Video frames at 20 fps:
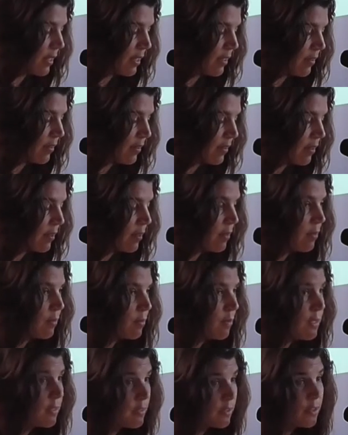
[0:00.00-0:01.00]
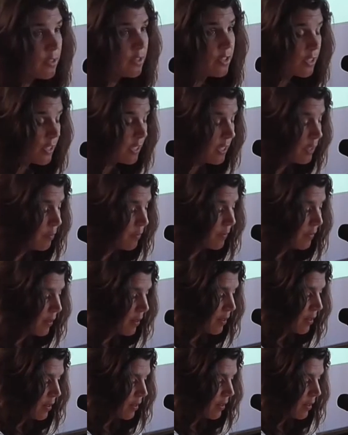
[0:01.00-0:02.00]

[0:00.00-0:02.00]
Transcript: and the research team,